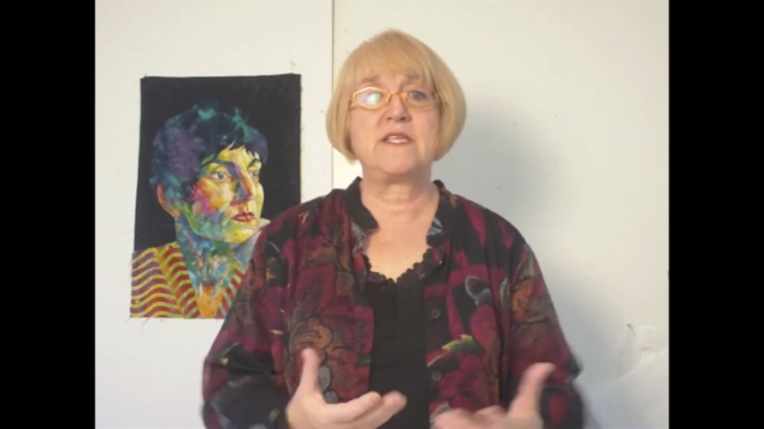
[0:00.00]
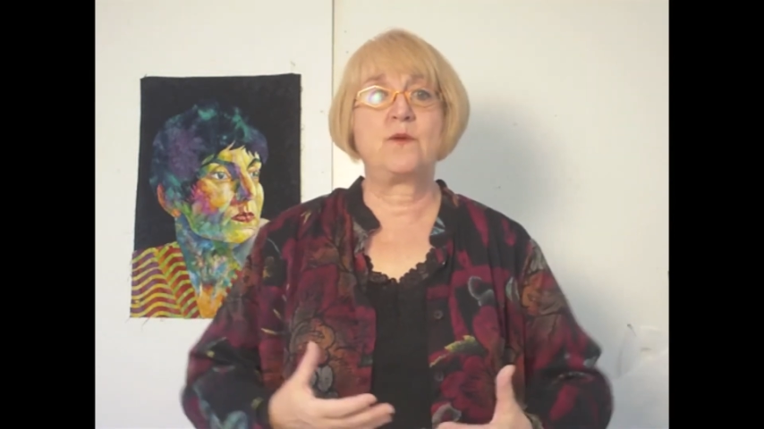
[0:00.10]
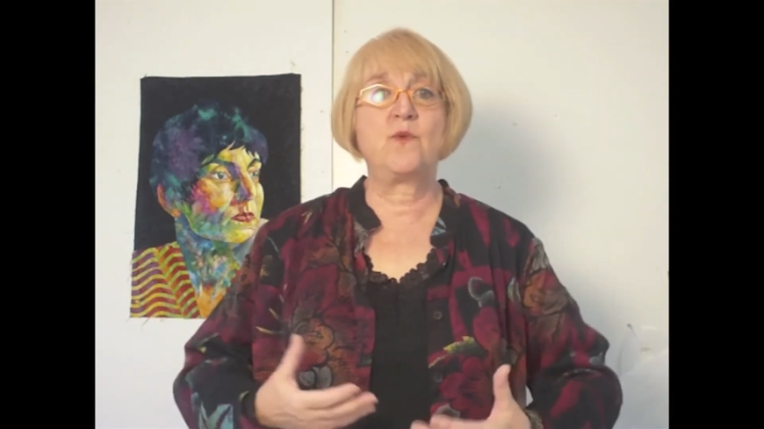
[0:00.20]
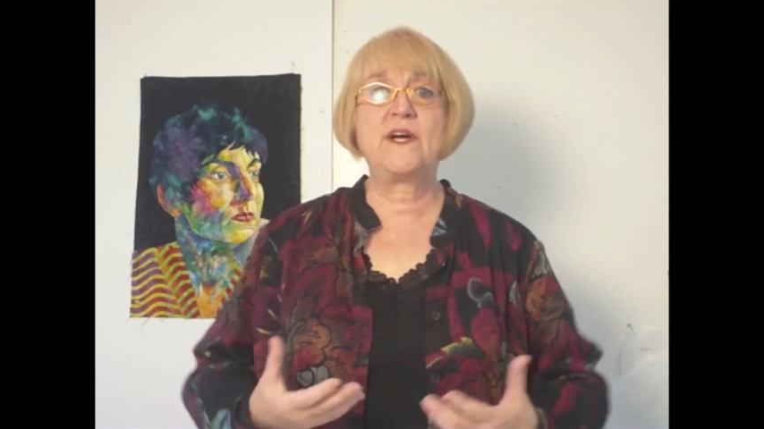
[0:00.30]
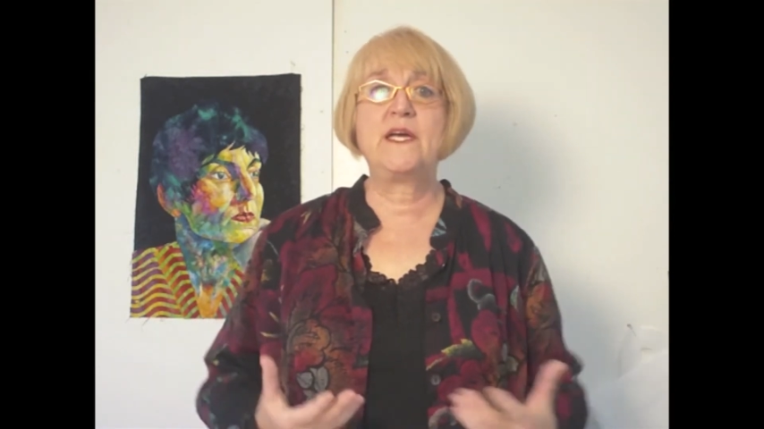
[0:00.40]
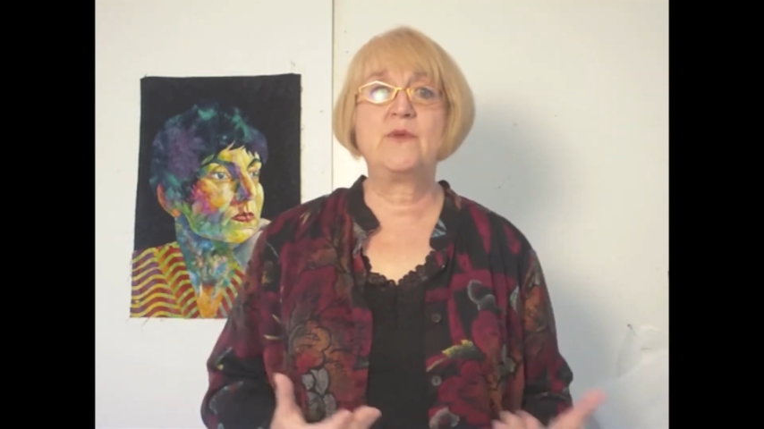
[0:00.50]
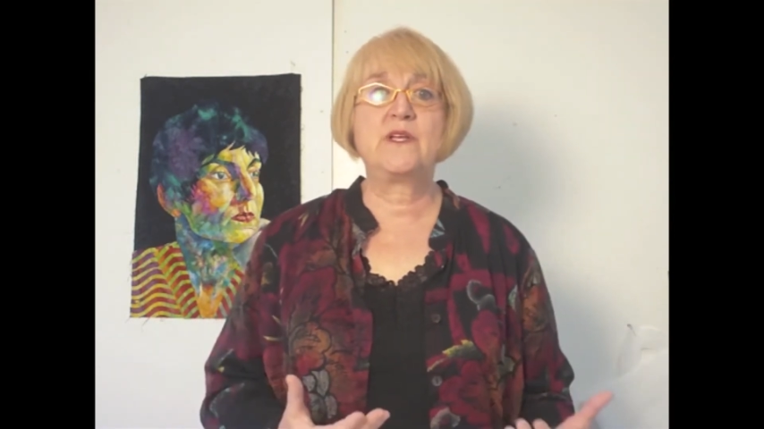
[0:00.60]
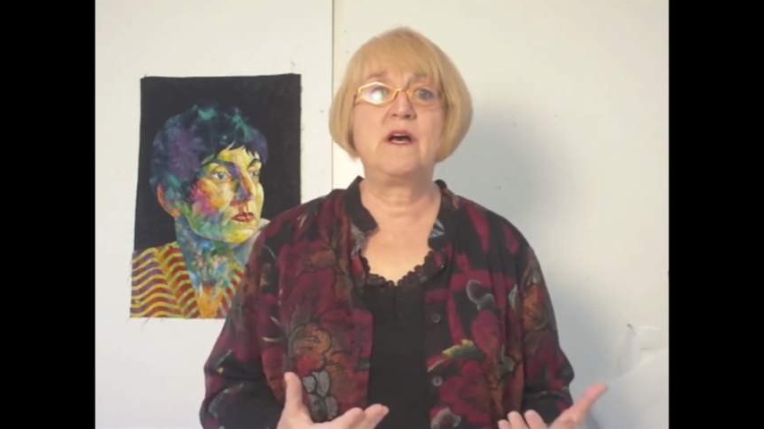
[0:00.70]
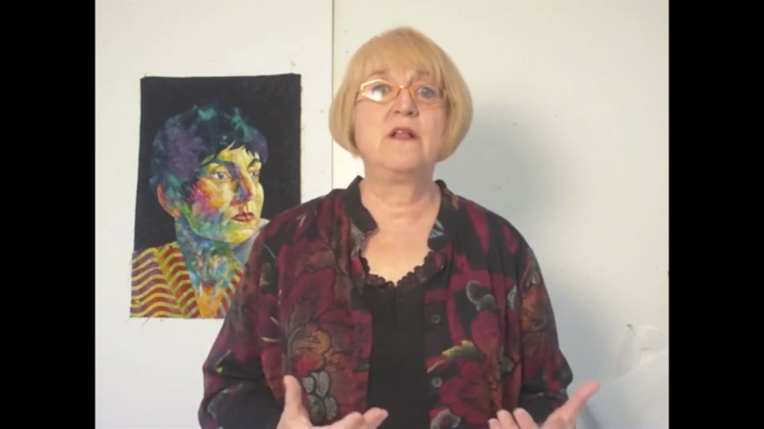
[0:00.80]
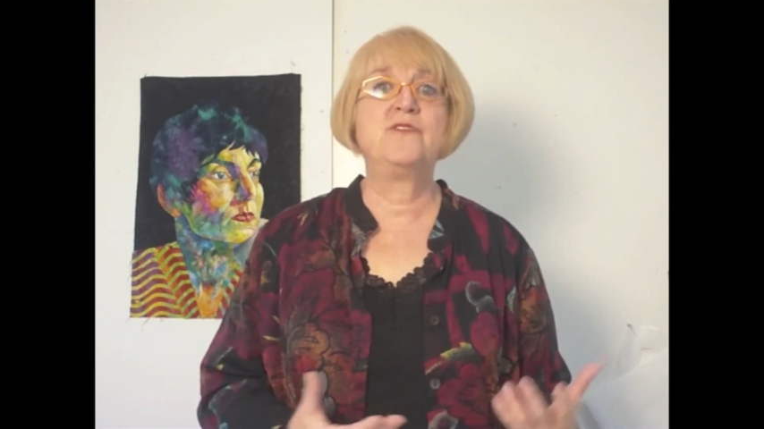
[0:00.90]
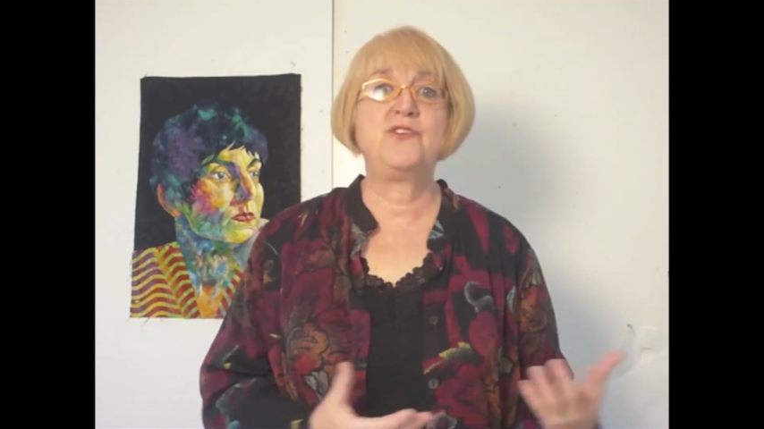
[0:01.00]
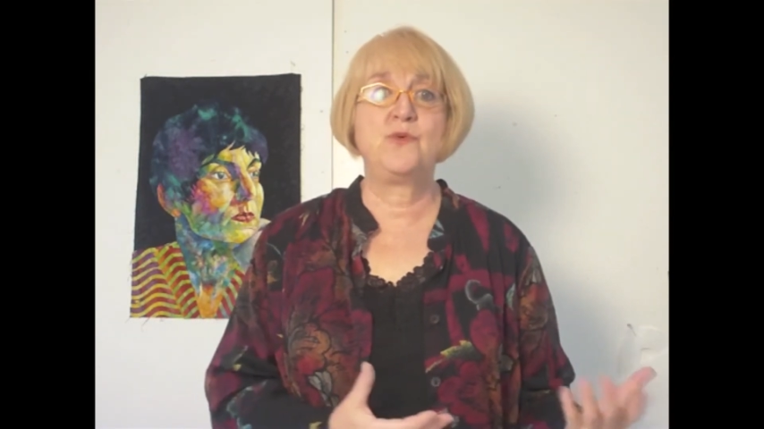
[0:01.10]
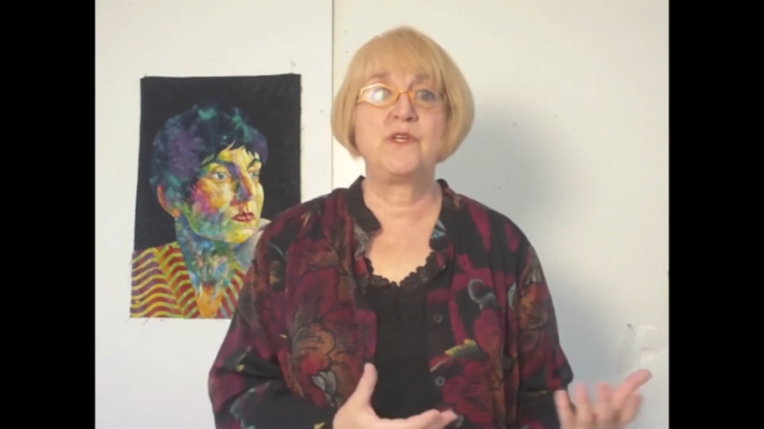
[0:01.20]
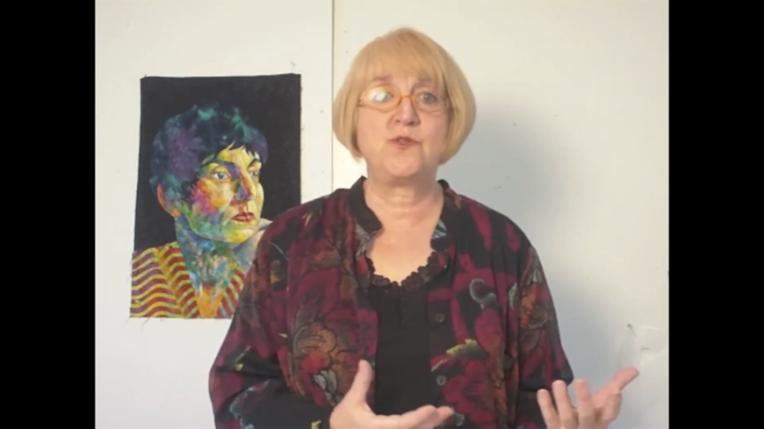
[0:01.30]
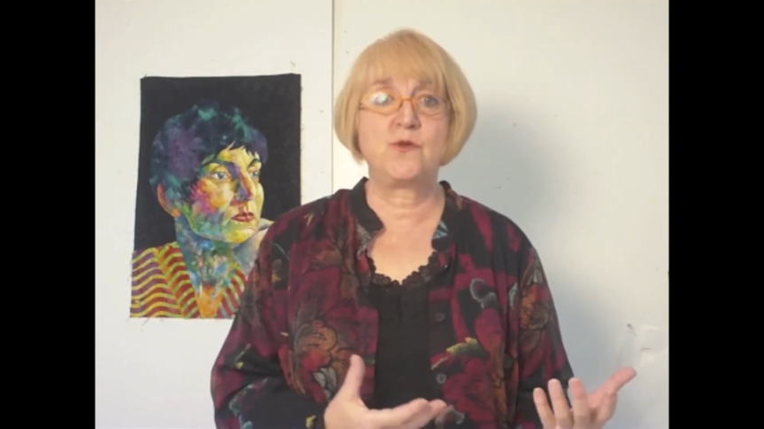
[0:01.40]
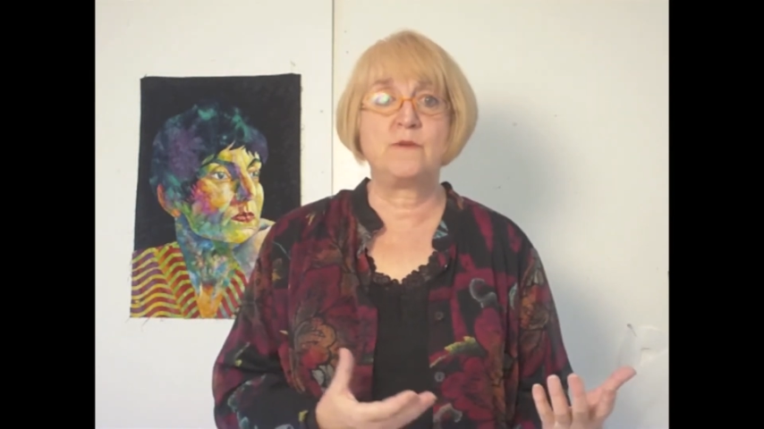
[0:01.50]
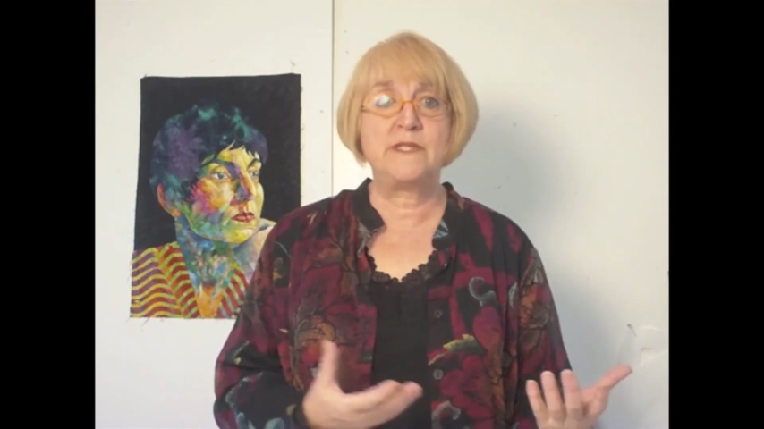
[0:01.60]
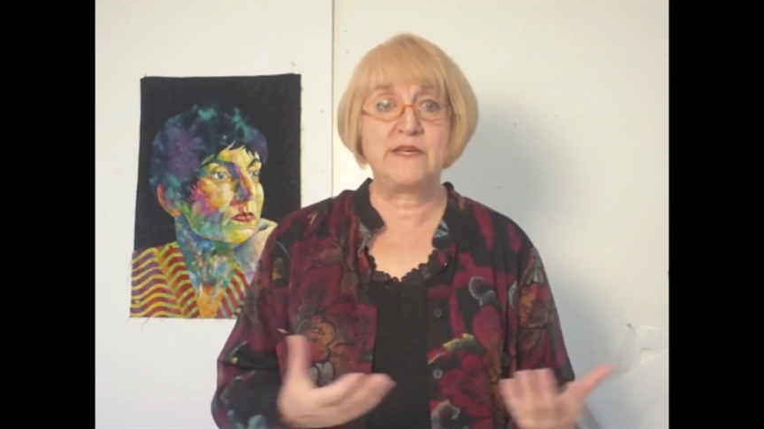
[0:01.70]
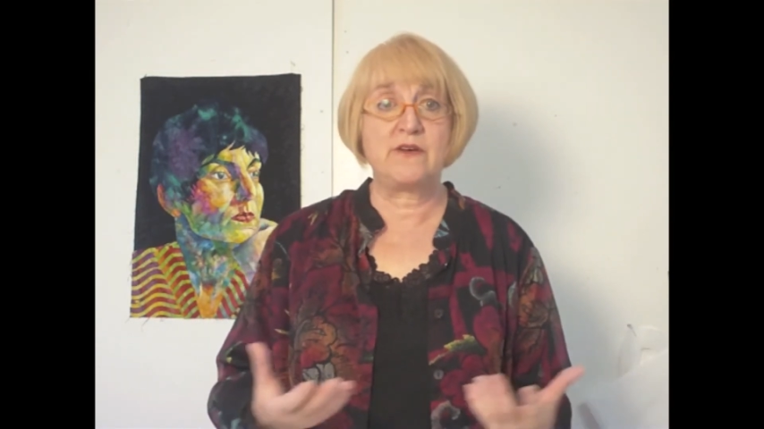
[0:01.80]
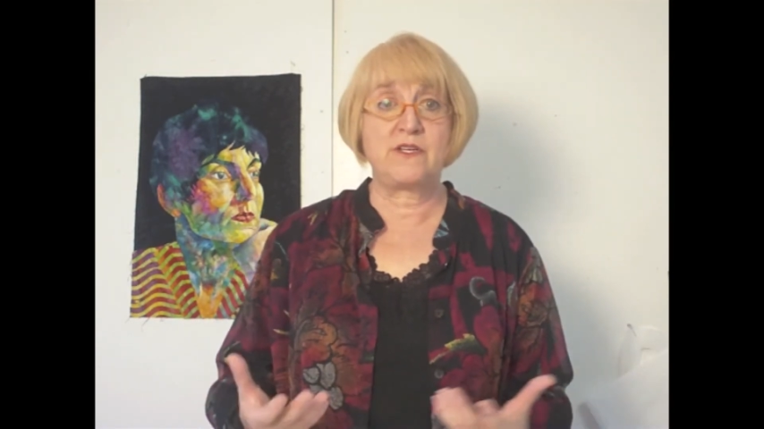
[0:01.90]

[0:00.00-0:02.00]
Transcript: and working with colors you wouldn't normally